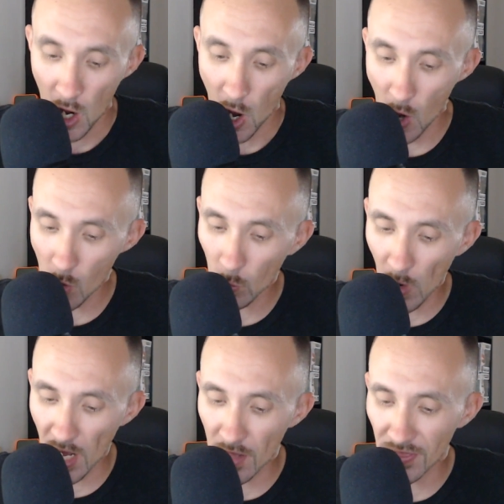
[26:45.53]
who
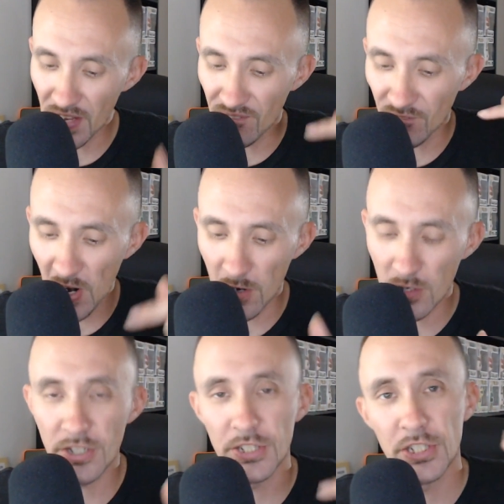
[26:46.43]
won the
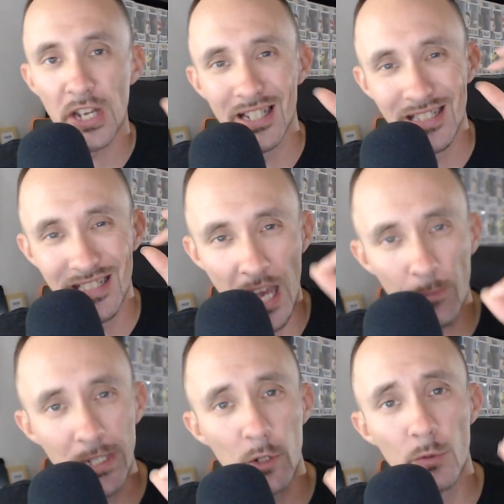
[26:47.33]
first
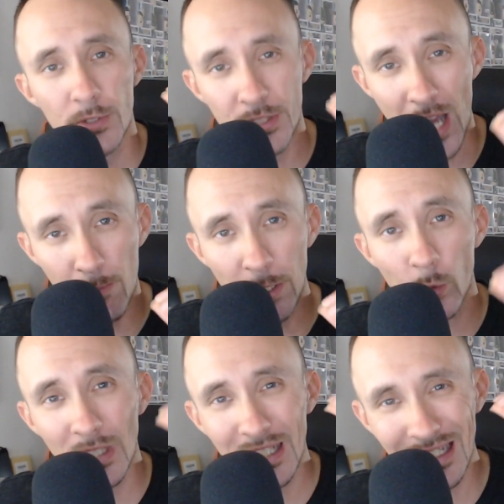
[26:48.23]

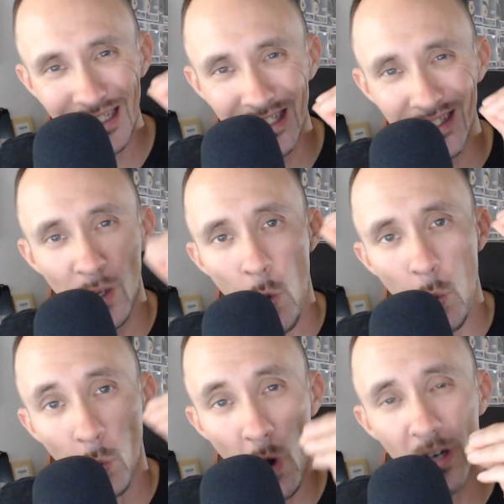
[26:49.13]
WWE
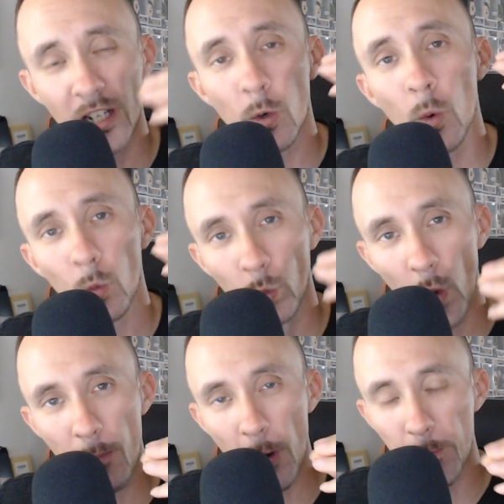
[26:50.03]
Royal
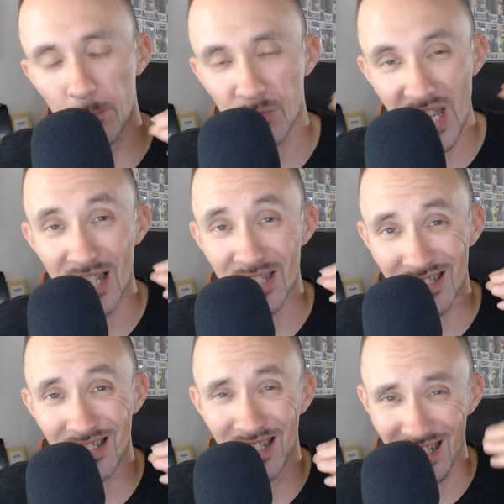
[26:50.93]
Rumble?
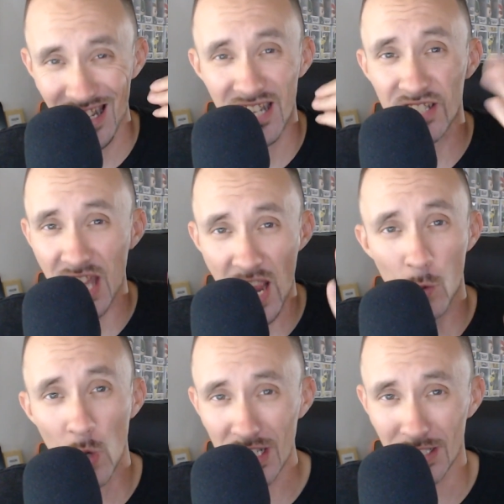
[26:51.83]
Yes, it is a
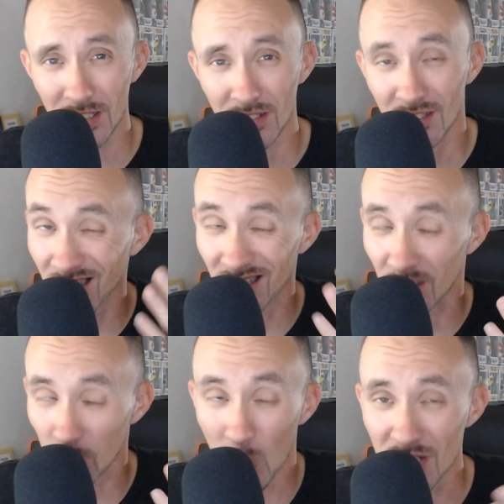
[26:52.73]
wrestling
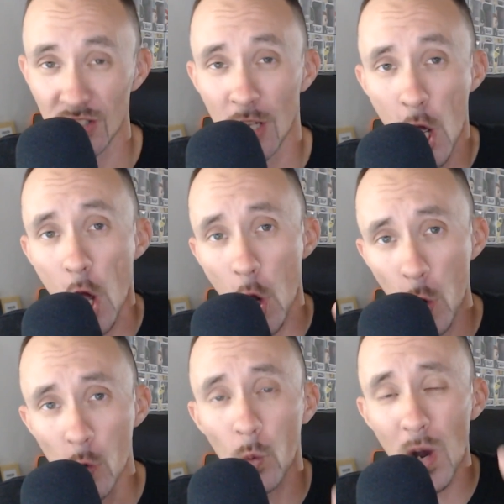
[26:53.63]
question.
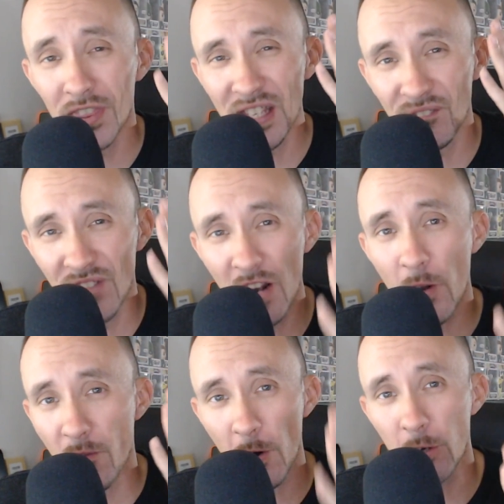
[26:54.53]
Who won the
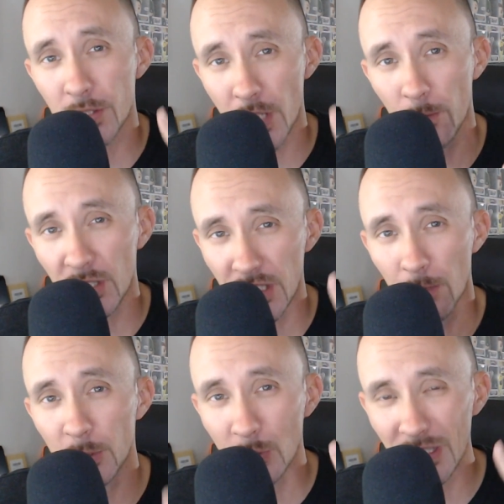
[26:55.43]
very first
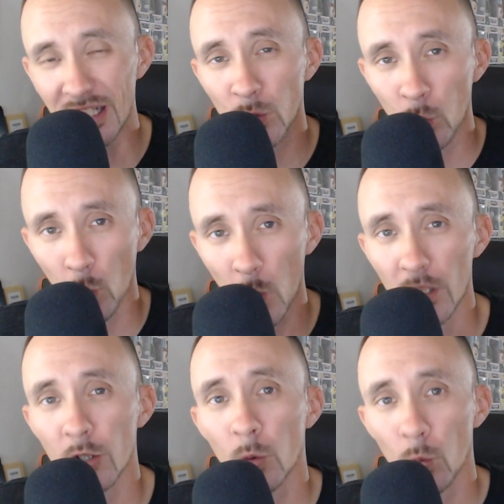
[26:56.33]
WWE
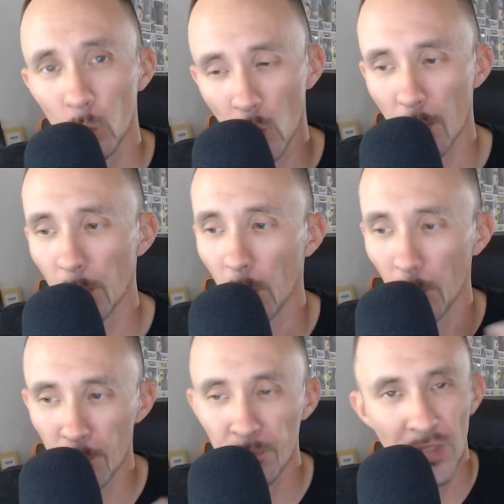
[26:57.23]
Royal Rumble?
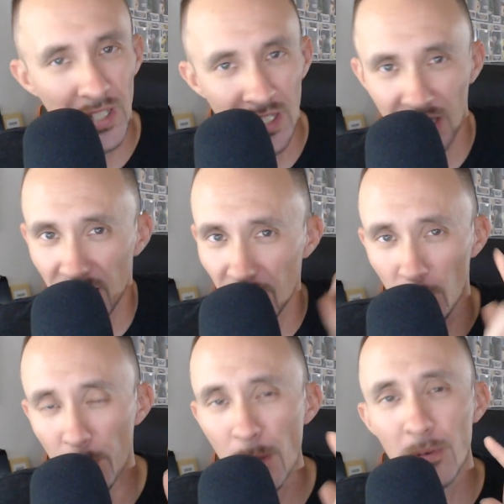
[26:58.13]

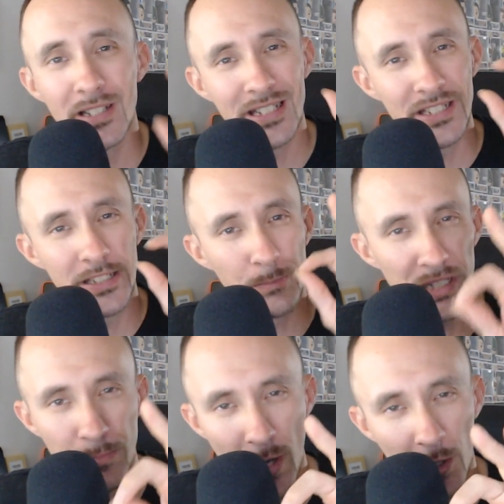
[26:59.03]
Remember, it needs to be
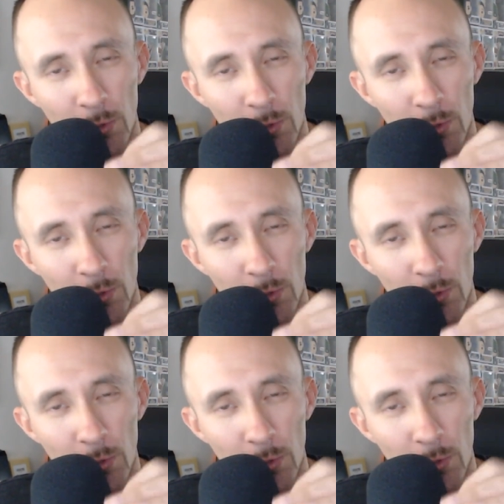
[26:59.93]
spelled